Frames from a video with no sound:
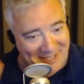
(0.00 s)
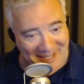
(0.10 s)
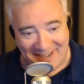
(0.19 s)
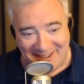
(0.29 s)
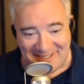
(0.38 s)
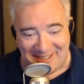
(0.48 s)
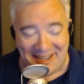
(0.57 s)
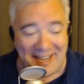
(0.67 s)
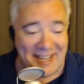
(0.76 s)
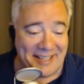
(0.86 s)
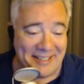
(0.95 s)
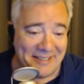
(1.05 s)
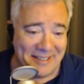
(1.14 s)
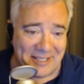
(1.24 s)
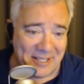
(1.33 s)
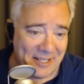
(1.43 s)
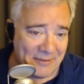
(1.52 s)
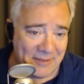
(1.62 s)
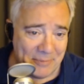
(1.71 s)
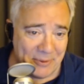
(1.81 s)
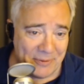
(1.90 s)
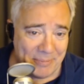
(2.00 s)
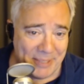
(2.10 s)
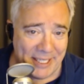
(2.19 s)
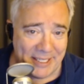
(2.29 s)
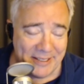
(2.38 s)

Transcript: air as you can, and it's enough mm-hmm. to move a plane.